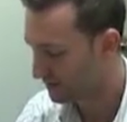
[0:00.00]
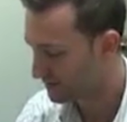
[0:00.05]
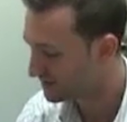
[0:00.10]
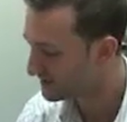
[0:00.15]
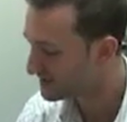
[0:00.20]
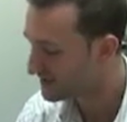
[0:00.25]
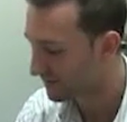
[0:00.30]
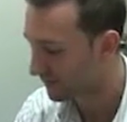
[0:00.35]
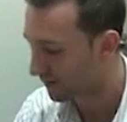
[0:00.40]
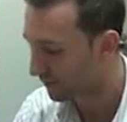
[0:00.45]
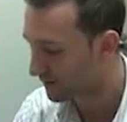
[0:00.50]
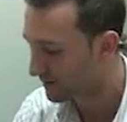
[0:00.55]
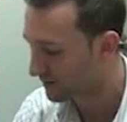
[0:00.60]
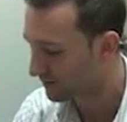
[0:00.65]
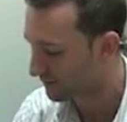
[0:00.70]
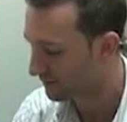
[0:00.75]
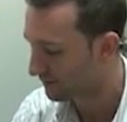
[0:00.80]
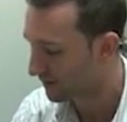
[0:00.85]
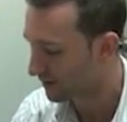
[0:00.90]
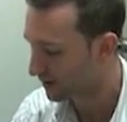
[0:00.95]
Just have a read
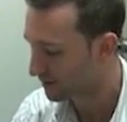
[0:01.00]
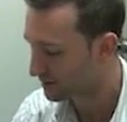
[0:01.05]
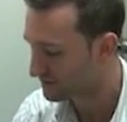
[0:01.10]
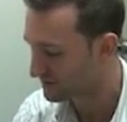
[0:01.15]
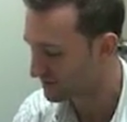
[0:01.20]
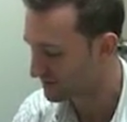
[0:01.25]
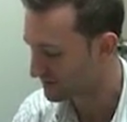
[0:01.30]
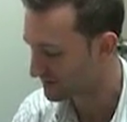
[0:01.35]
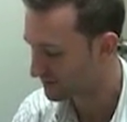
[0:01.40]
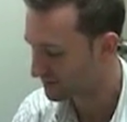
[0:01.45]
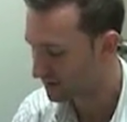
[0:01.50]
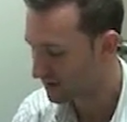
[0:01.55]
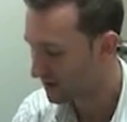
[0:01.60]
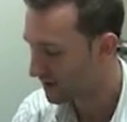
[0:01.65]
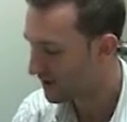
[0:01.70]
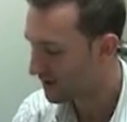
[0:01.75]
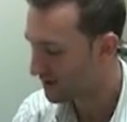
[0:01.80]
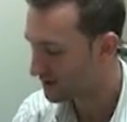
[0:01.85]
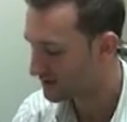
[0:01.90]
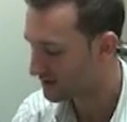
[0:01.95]
through those,
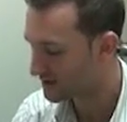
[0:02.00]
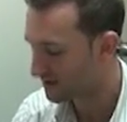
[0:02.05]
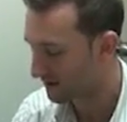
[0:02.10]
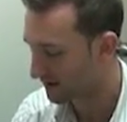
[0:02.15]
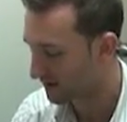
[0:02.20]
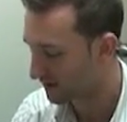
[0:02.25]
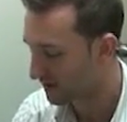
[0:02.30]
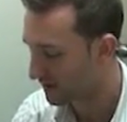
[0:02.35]
just a